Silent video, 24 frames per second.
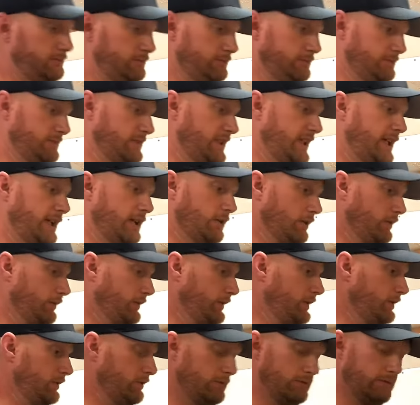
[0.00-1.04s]
gear
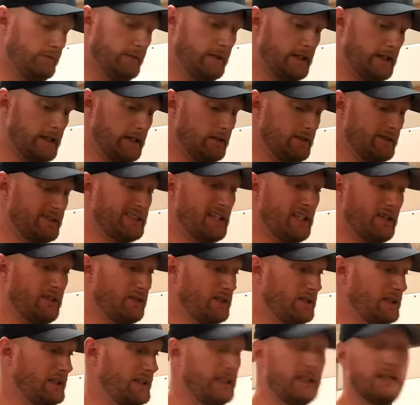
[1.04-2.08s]
review video. It's not
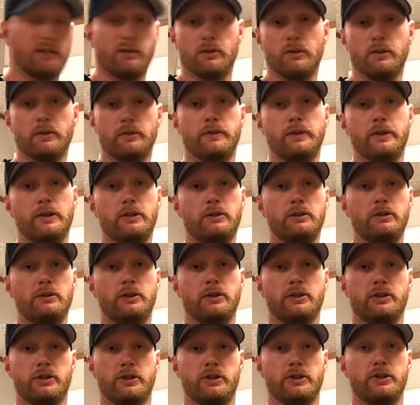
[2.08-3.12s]
really a review,
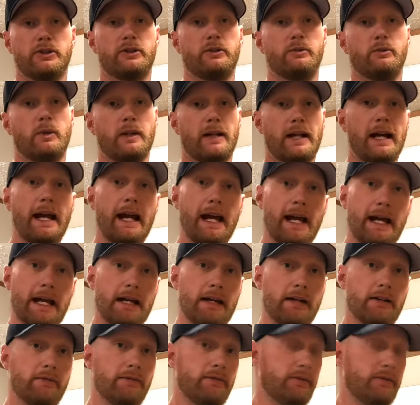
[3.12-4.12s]
it's just what I have,